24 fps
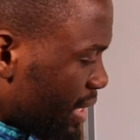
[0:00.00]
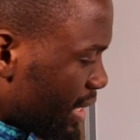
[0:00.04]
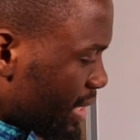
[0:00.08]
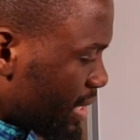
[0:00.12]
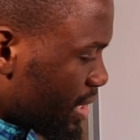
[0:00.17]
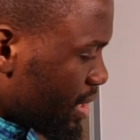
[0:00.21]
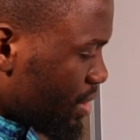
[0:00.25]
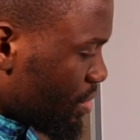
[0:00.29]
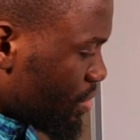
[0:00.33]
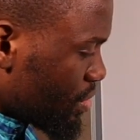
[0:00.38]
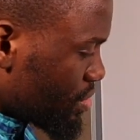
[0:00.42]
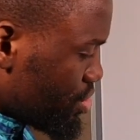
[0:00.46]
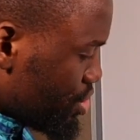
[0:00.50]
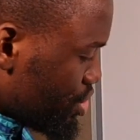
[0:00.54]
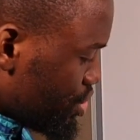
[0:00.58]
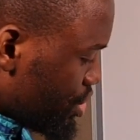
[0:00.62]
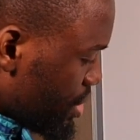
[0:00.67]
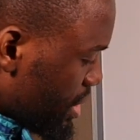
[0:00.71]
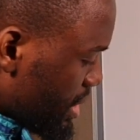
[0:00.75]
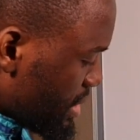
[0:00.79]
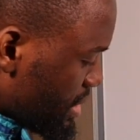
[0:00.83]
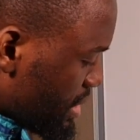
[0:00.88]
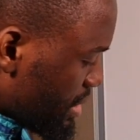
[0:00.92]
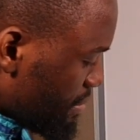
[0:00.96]
back
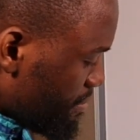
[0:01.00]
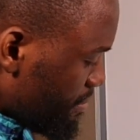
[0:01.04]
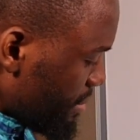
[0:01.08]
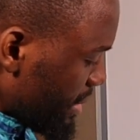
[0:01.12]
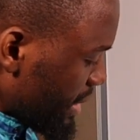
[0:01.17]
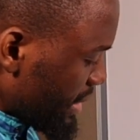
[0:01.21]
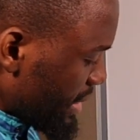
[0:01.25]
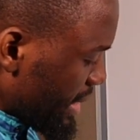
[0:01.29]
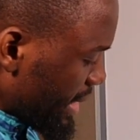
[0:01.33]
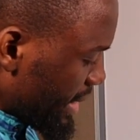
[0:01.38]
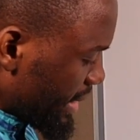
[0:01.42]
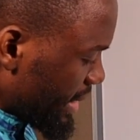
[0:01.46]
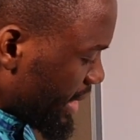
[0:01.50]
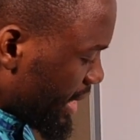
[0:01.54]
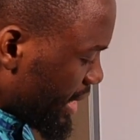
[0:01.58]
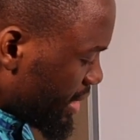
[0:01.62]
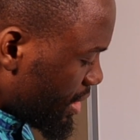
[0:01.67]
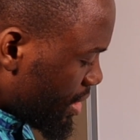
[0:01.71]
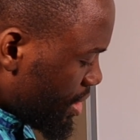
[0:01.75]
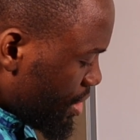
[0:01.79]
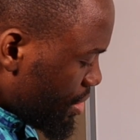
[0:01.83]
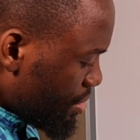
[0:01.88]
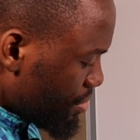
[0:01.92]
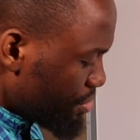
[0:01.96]
oxygenated blood
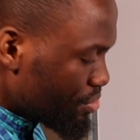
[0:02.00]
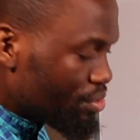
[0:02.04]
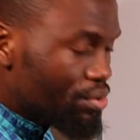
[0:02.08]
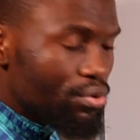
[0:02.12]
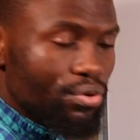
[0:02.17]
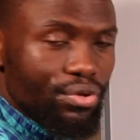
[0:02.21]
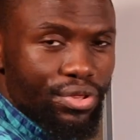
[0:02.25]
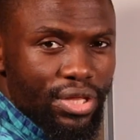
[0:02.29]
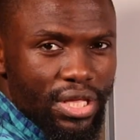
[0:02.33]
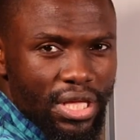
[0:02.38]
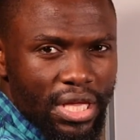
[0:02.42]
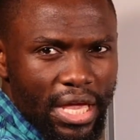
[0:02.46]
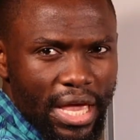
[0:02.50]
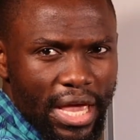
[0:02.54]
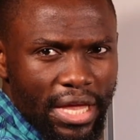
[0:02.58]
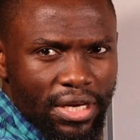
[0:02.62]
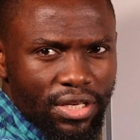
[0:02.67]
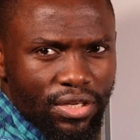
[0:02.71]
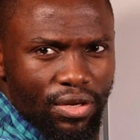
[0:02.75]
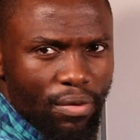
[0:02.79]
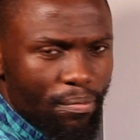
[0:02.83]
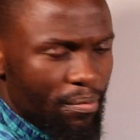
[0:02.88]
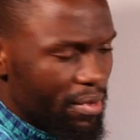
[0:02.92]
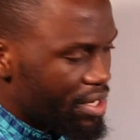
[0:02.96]
again through the
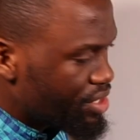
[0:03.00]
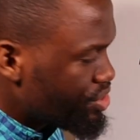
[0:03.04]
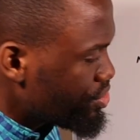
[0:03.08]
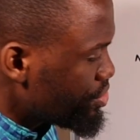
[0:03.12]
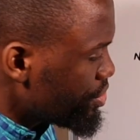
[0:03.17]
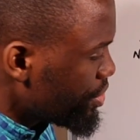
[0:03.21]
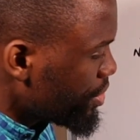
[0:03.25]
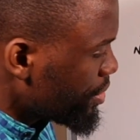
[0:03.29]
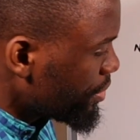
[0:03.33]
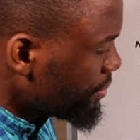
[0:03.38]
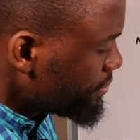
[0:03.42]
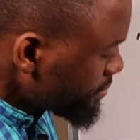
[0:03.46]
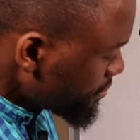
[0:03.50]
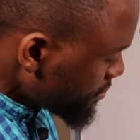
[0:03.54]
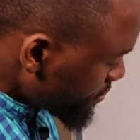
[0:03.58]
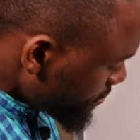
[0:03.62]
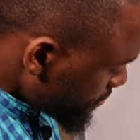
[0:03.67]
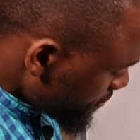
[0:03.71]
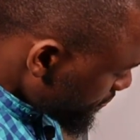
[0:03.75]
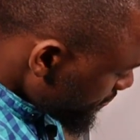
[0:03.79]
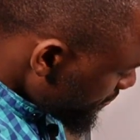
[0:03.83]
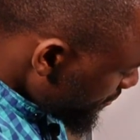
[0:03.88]
endometrium